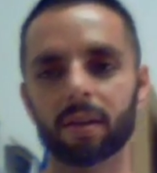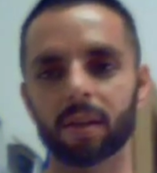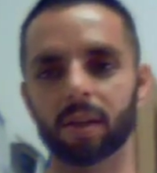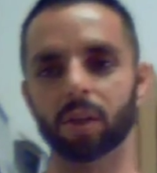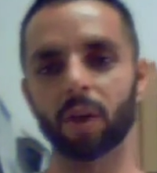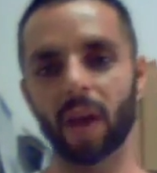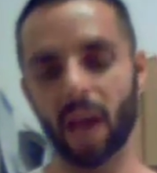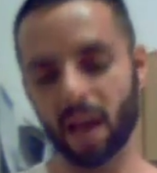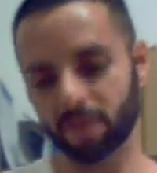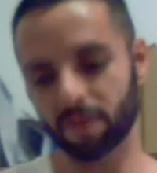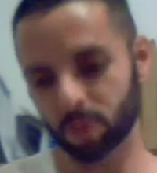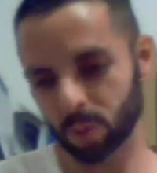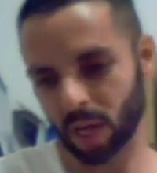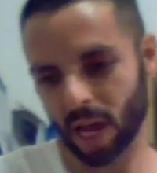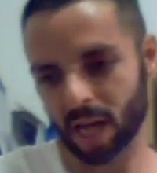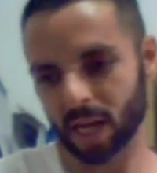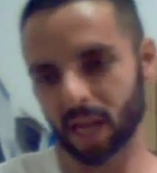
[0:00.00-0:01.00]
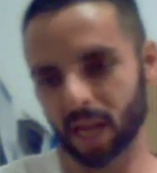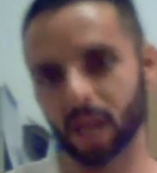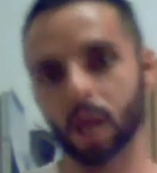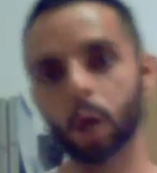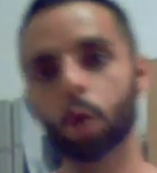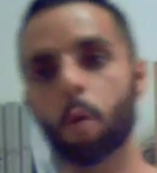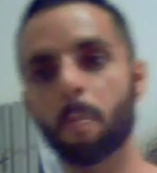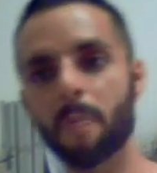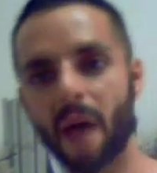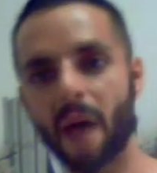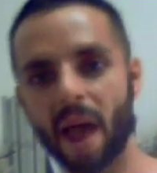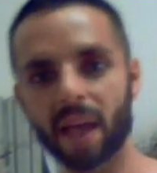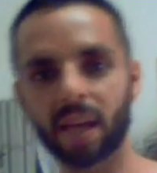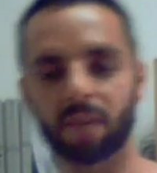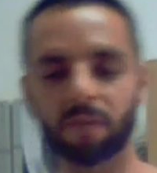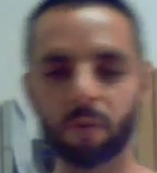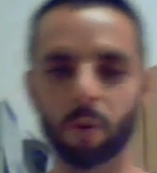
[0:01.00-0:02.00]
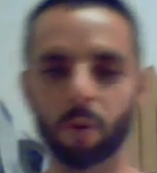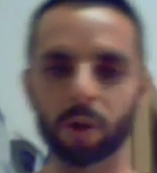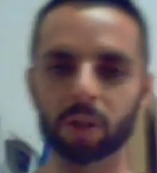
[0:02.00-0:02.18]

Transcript: You have to kind of go back and forth.